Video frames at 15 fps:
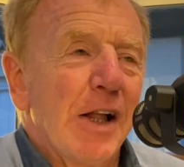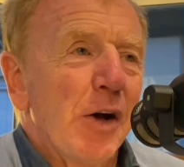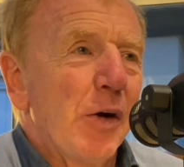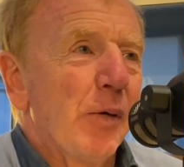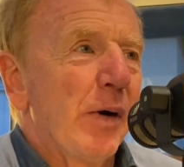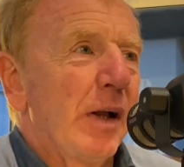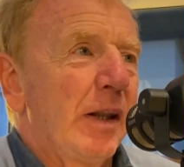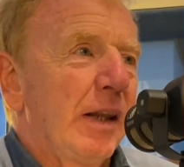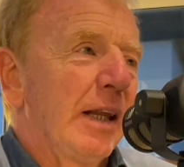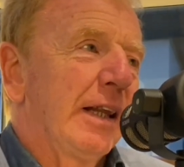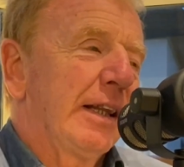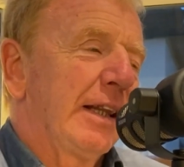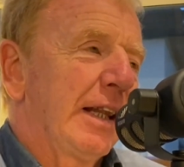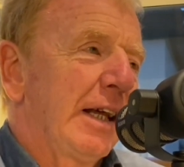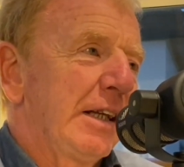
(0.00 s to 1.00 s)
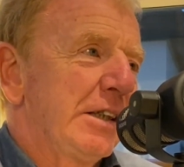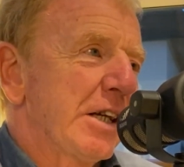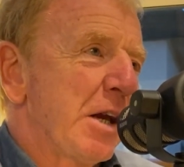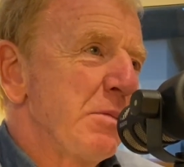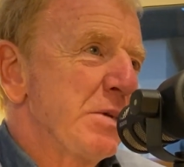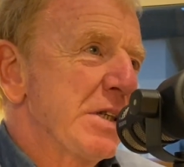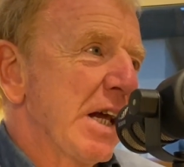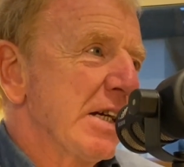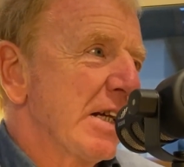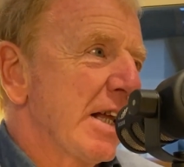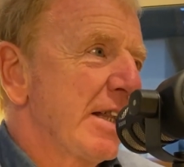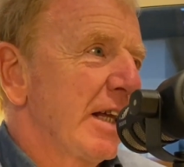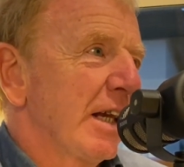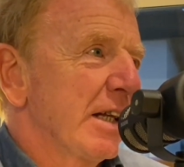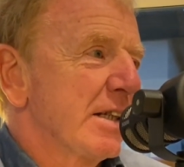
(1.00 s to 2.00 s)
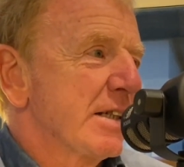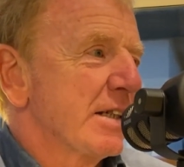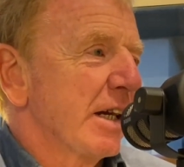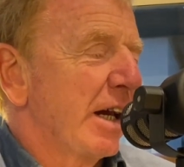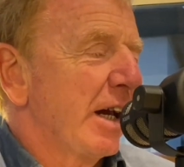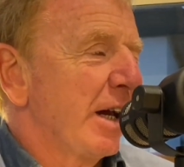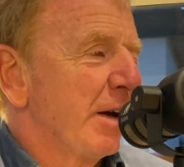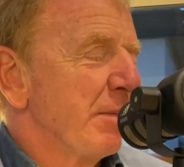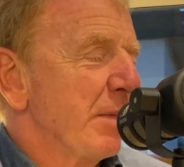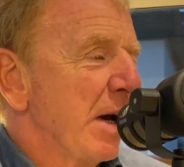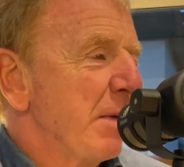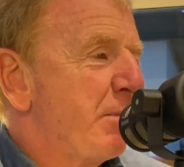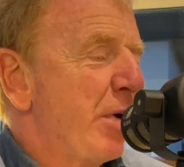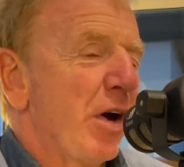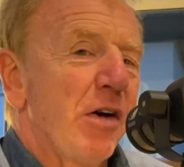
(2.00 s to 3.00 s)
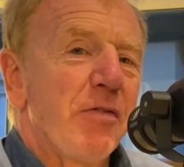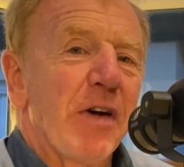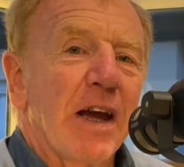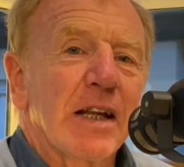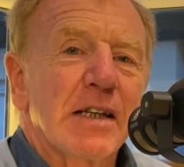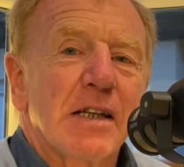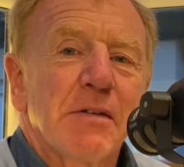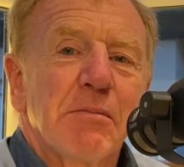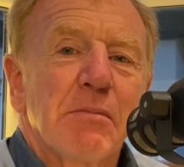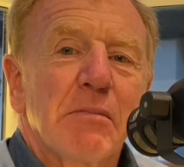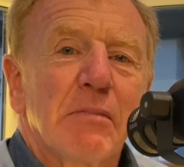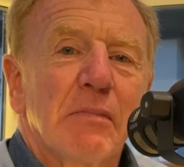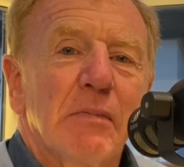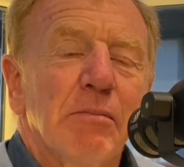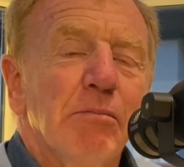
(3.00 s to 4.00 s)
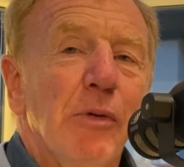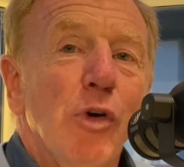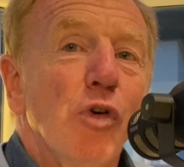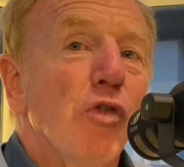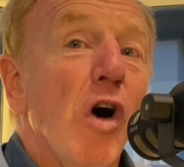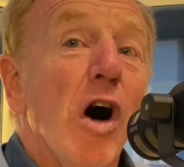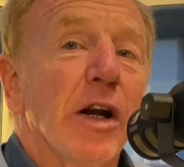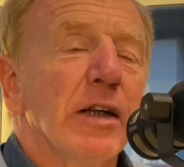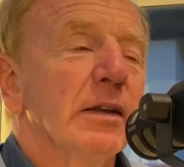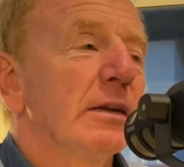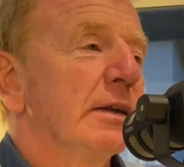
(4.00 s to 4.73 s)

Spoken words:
Well, like James said, I think it's a perfect move on.